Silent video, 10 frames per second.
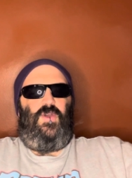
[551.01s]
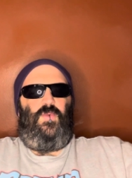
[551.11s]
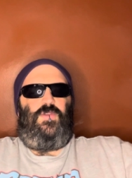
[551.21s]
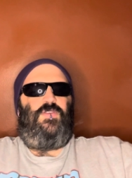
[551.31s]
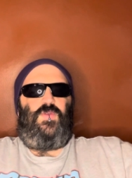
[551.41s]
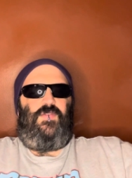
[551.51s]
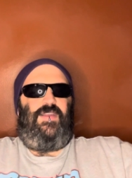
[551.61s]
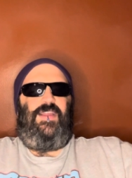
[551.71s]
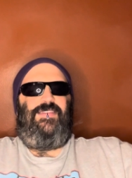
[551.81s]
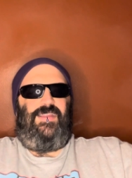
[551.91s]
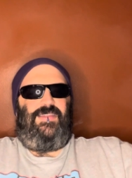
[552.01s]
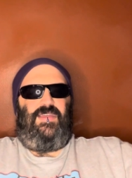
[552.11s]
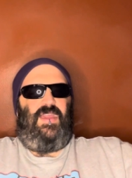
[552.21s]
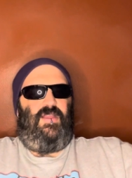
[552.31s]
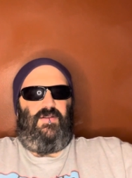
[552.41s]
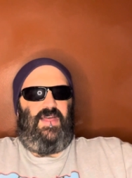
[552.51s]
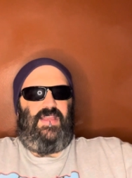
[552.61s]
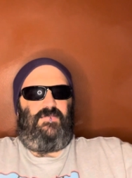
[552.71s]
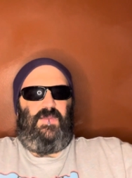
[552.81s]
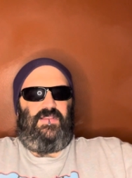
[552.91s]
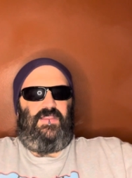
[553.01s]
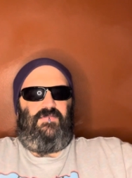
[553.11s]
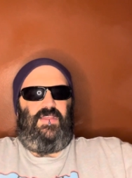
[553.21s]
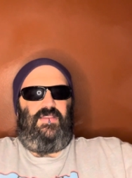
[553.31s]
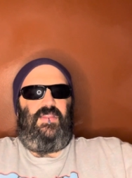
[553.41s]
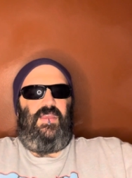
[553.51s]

which is sort of i guess like the carol aspect of it